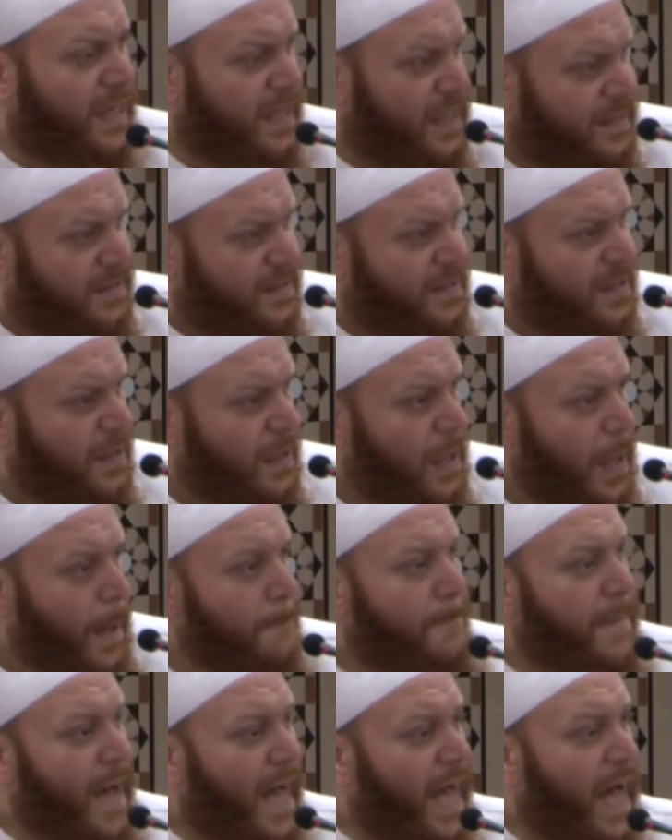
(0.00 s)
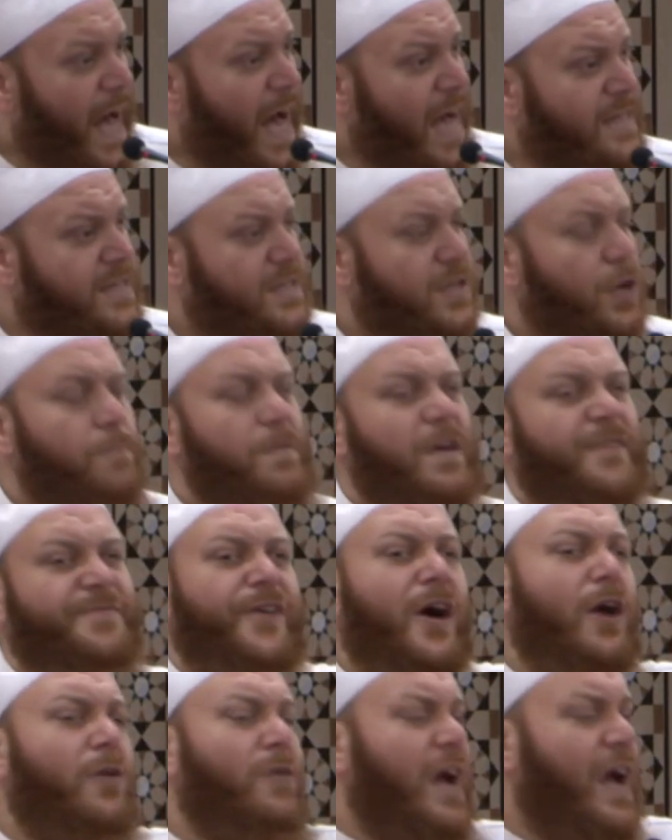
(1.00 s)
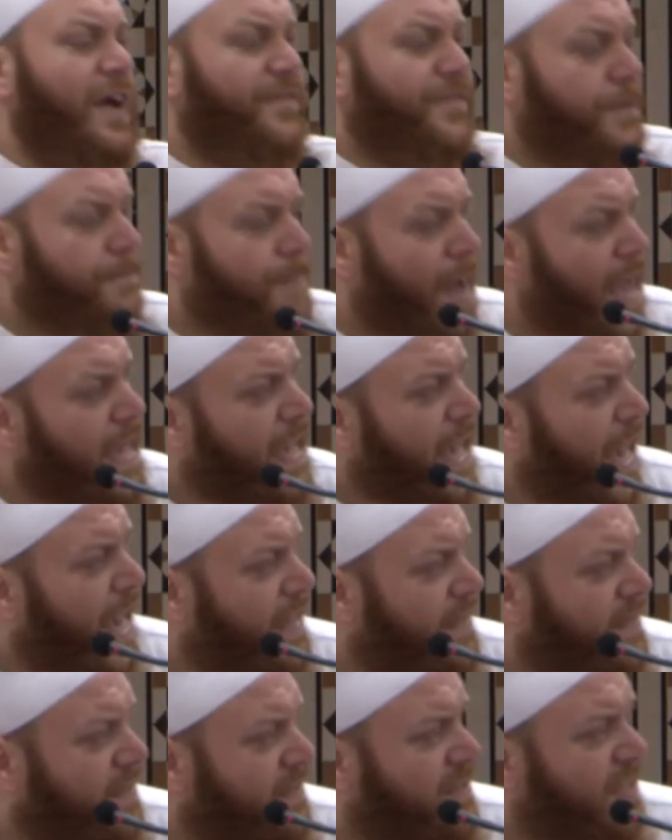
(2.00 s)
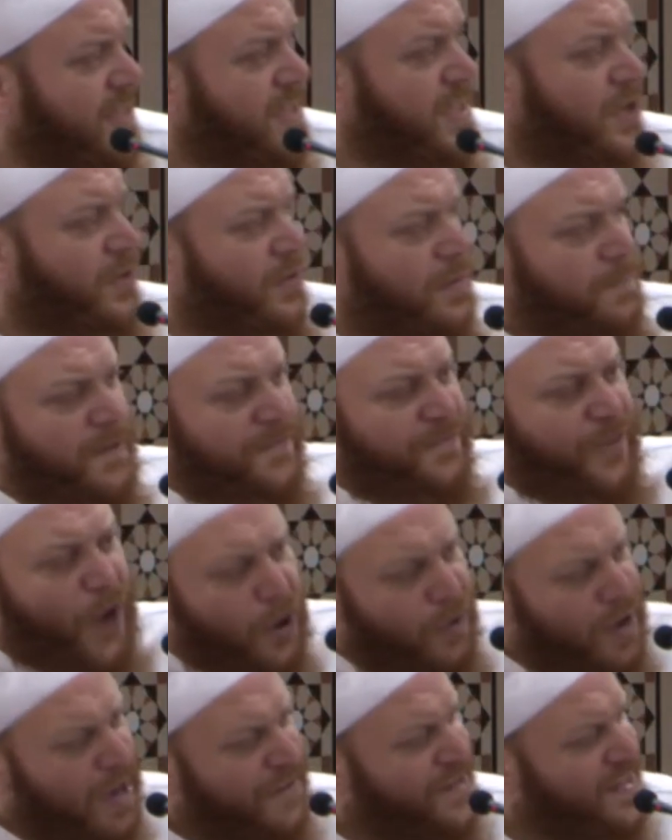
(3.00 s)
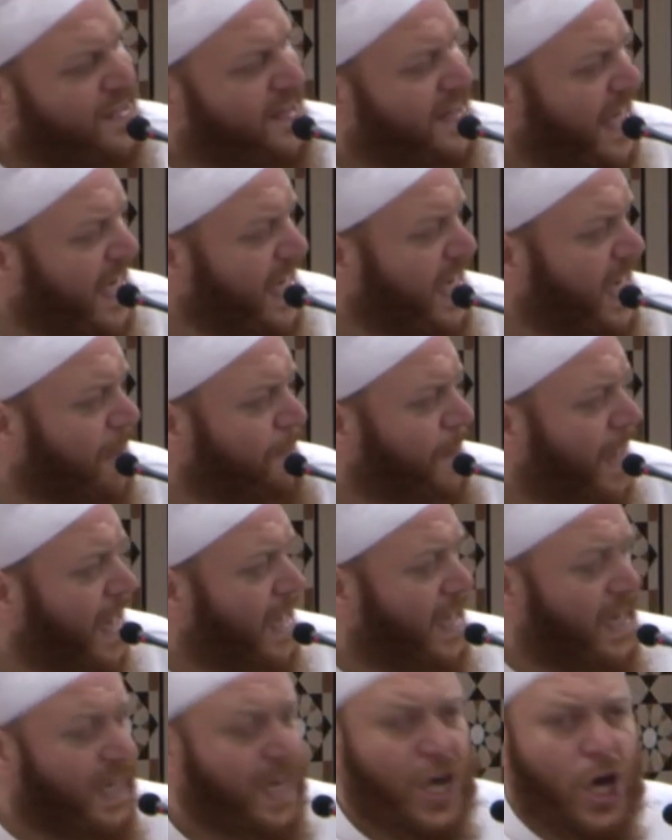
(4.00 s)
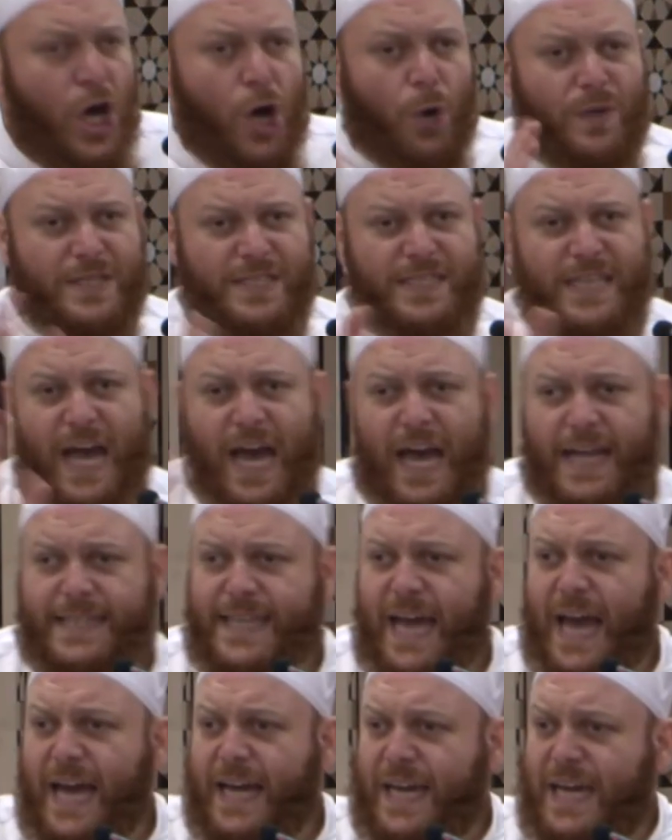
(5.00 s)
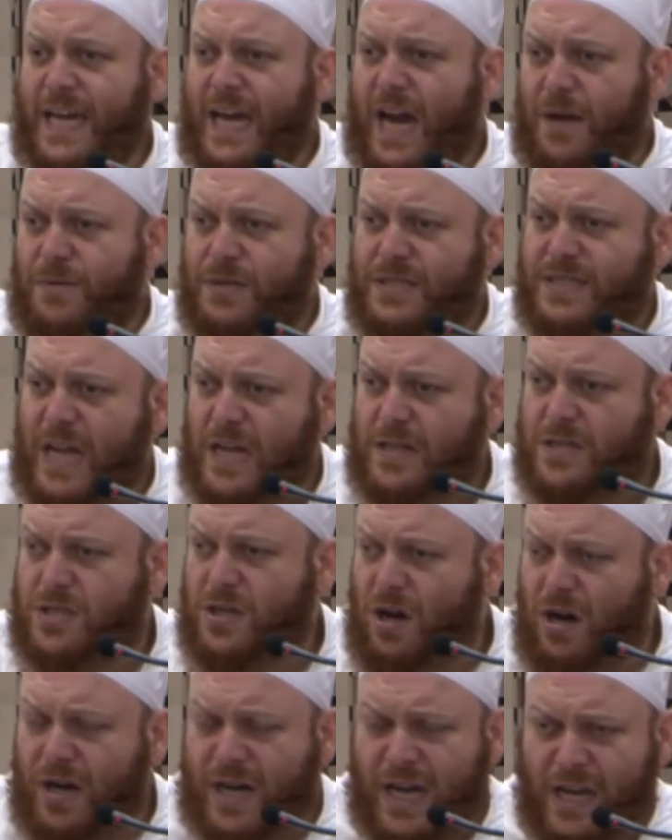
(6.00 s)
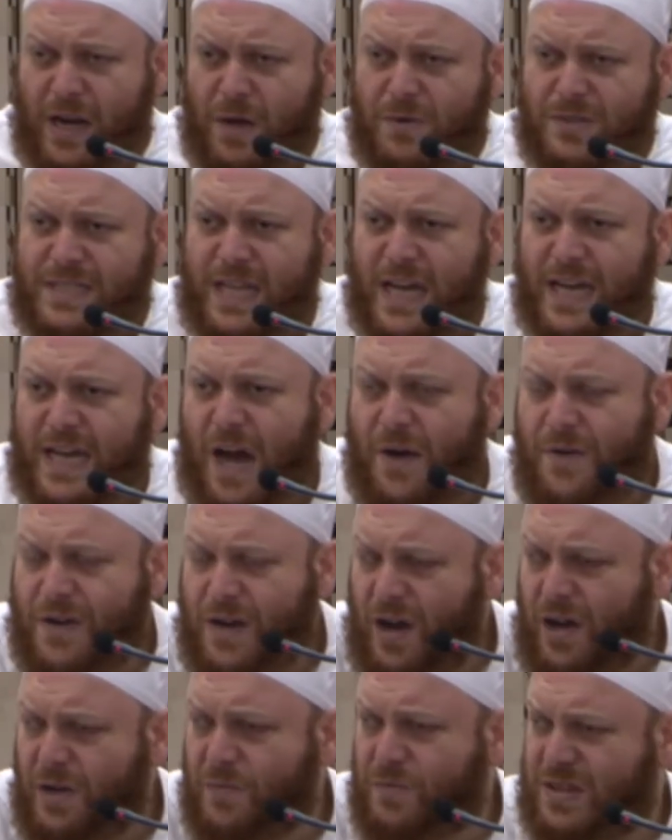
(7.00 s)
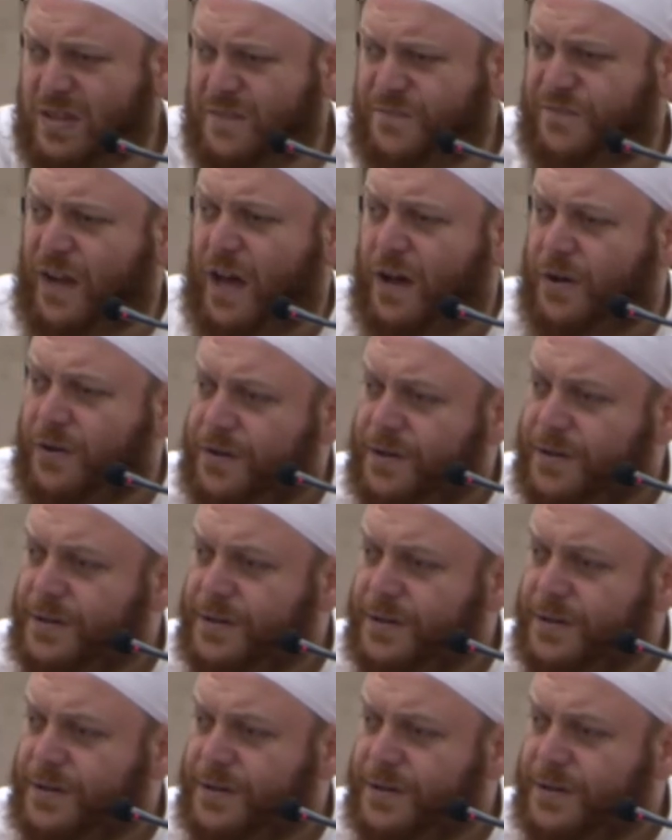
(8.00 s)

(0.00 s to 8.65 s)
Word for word: it. But us, before we even make a decision or before we even think about it, we start attacking and we start talking and we start going on with the flow.